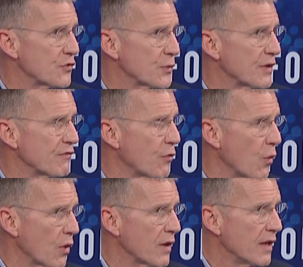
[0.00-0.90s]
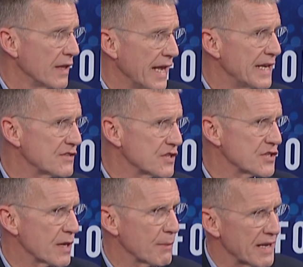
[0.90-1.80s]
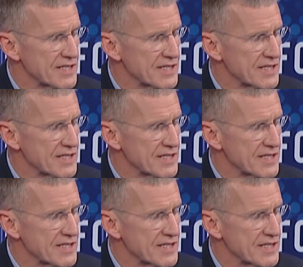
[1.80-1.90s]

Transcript: three, or four ladies and gentlemen.